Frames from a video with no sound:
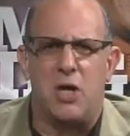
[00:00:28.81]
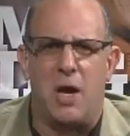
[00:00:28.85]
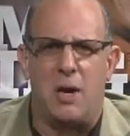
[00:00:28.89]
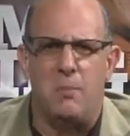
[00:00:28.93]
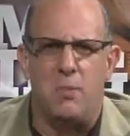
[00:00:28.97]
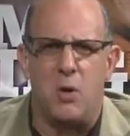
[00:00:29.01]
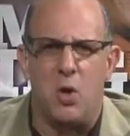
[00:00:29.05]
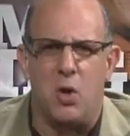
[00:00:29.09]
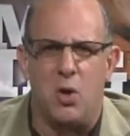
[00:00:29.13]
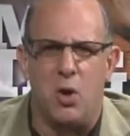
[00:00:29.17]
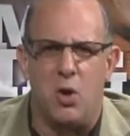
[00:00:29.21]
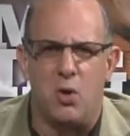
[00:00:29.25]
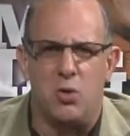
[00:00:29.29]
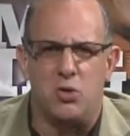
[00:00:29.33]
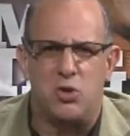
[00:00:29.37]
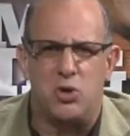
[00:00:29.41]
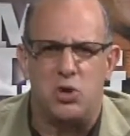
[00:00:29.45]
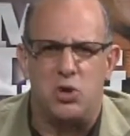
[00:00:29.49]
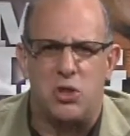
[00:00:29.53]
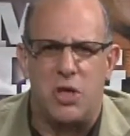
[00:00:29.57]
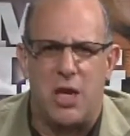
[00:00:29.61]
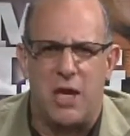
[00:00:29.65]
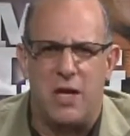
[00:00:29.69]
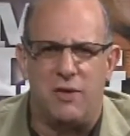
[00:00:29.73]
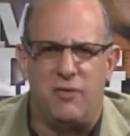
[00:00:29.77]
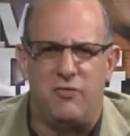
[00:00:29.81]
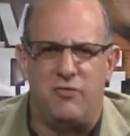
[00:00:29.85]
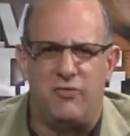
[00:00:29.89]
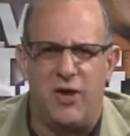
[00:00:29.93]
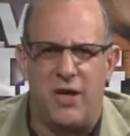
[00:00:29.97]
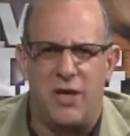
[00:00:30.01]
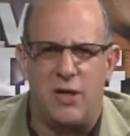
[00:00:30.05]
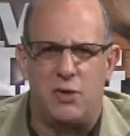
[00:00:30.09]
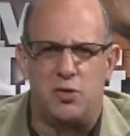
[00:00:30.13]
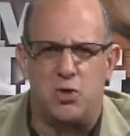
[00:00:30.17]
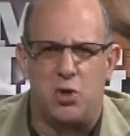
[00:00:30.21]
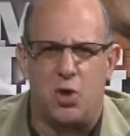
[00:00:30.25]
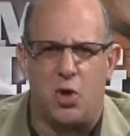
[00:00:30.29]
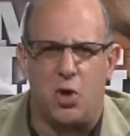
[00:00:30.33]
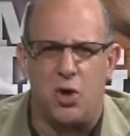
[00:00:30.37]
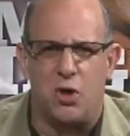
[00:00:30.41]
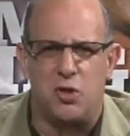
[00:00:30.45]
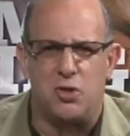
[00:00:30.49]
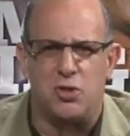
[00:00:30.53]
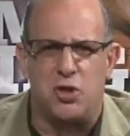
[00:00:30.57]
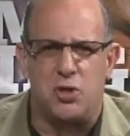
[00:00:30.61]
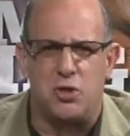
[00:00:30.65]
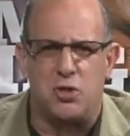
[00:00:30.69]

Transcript: I'm your host, Stan "The Fan" Charles.